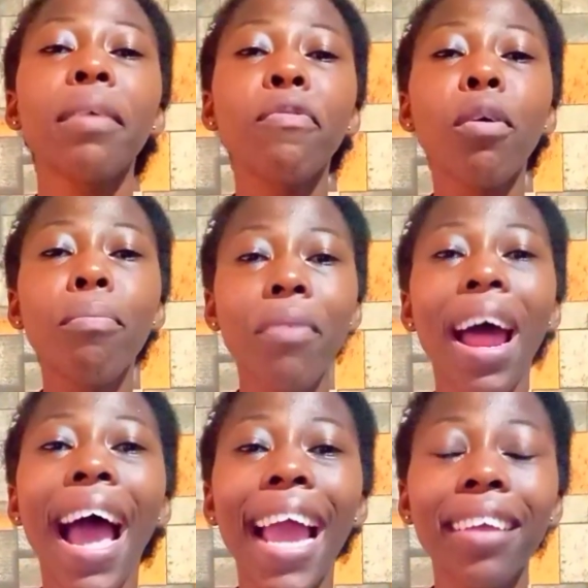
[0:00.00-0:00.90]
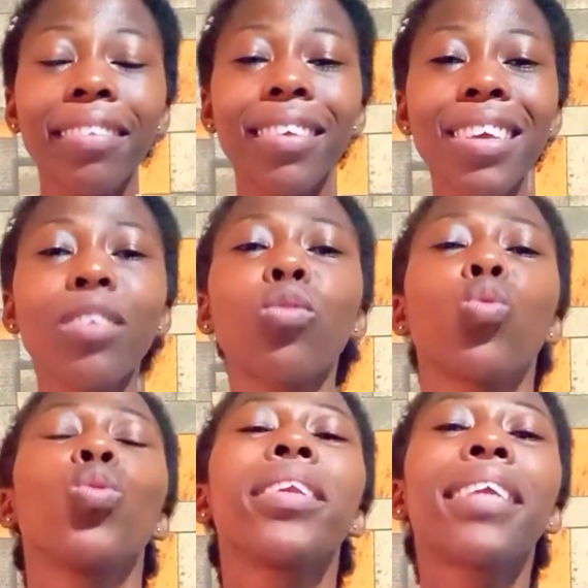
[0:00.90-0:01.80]
tip for bride is
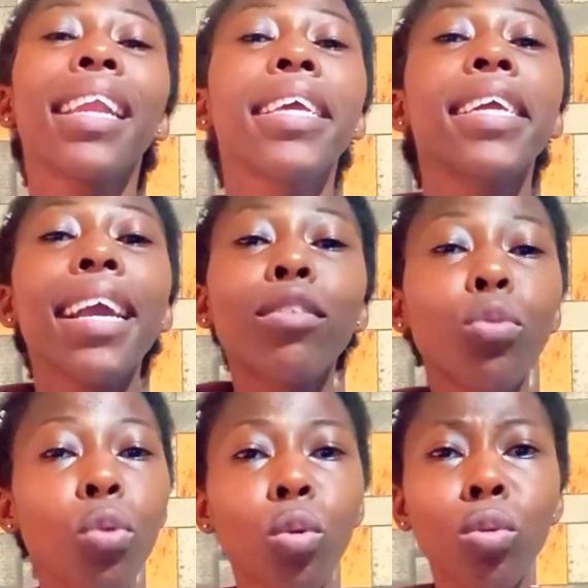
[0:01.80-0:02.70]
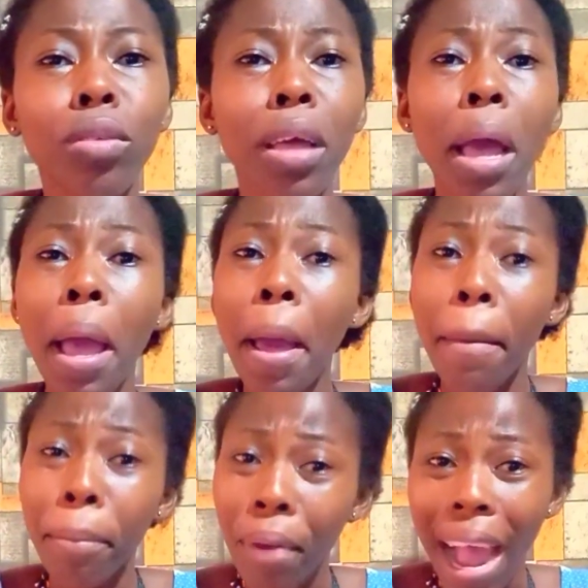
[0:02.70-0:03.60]
to delegate roles.
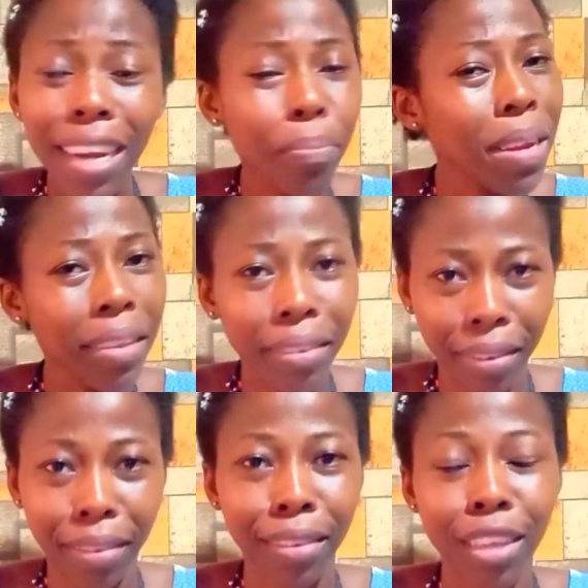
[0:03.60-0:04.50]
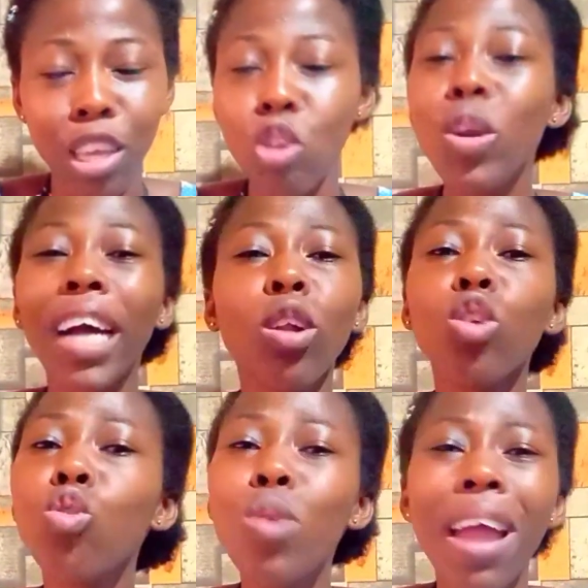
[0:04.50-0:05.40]
Bride, please, you
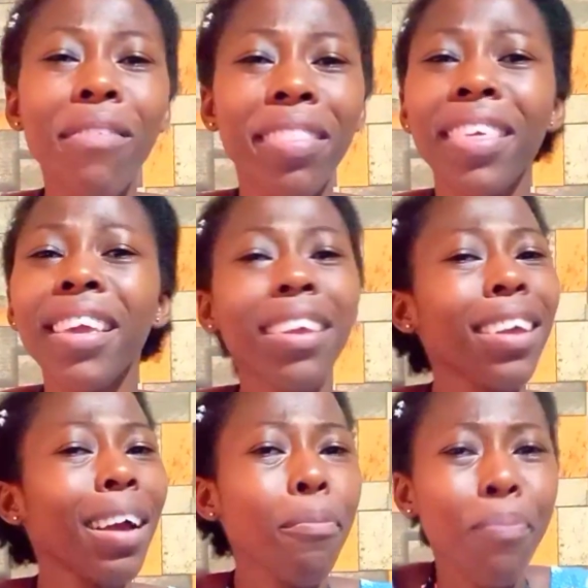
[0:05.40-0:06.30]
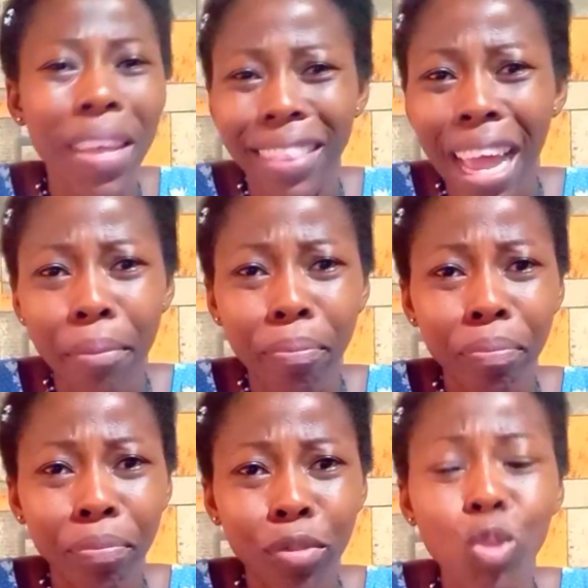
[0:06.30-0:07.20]
cannot do everything per time.
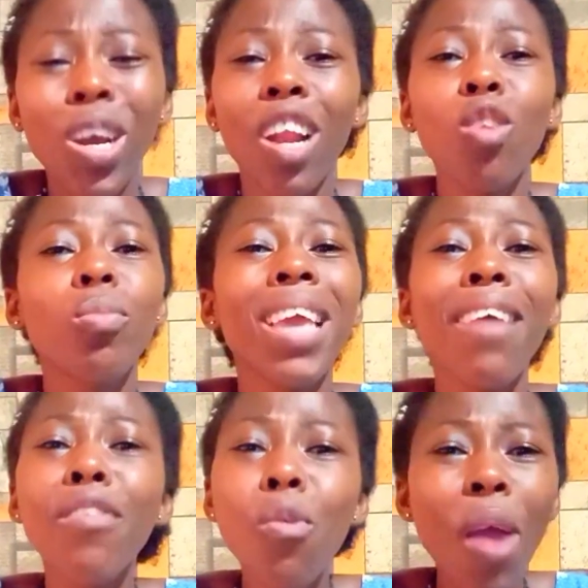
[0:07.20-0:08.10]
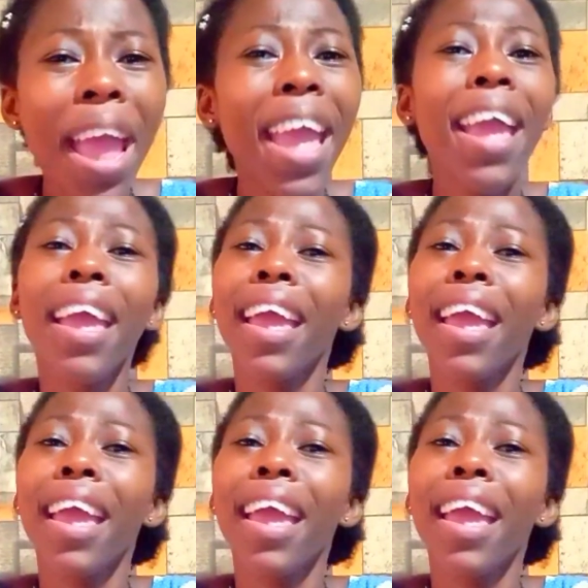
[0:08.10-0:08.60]
You cannot be everywhere